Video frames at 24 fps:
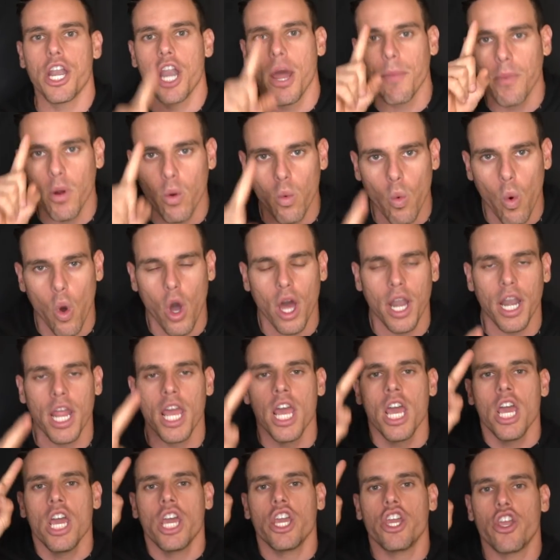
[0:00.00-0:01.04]
Number one,
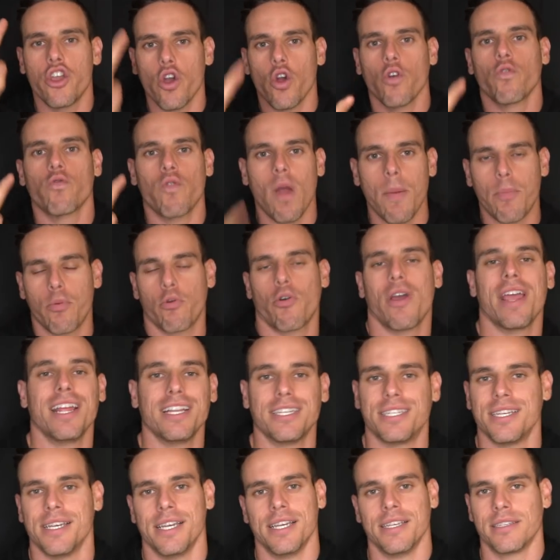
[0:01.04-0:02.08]
your rep
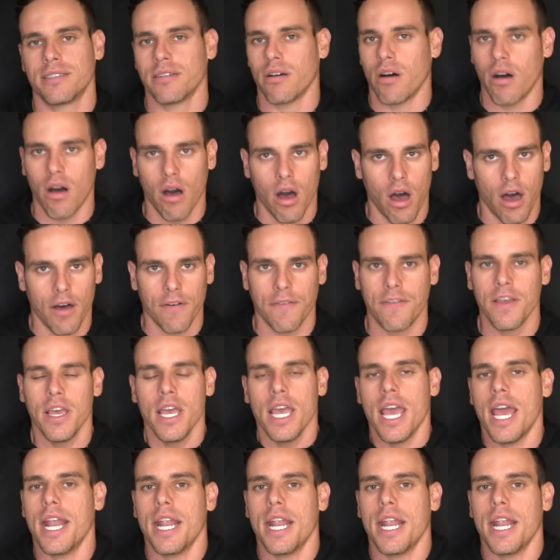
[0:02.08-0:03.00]
range is off,